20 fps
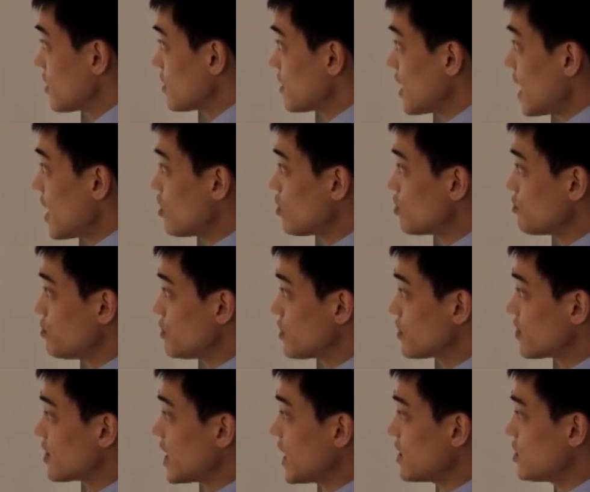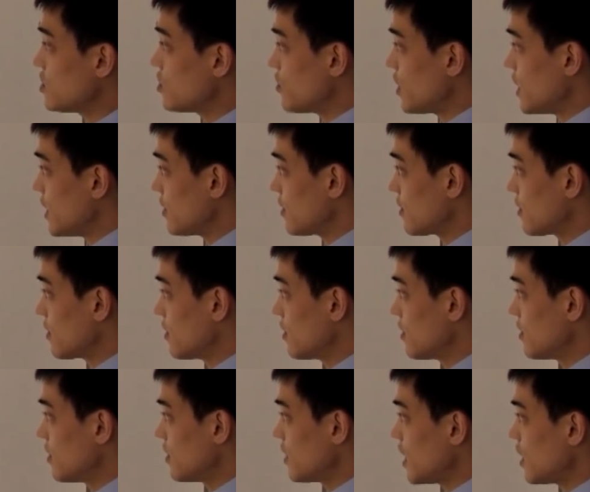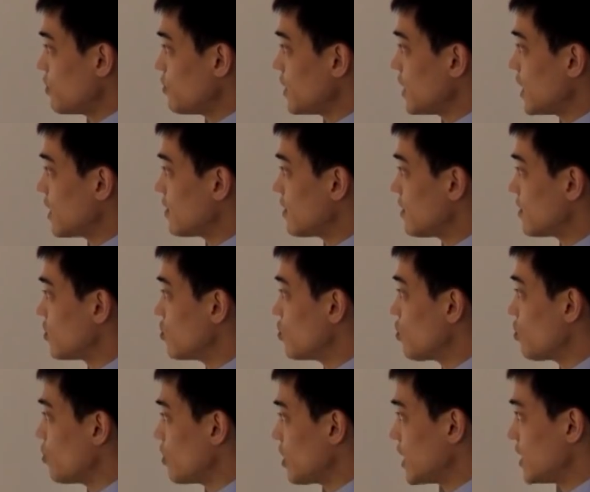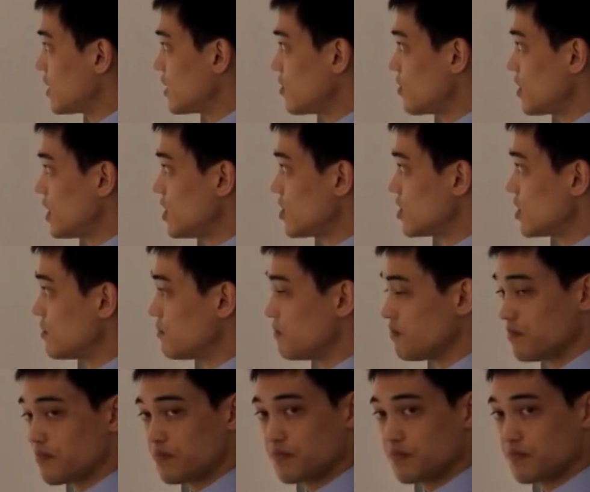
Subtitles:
the output saturates, and we get this nonlinear region.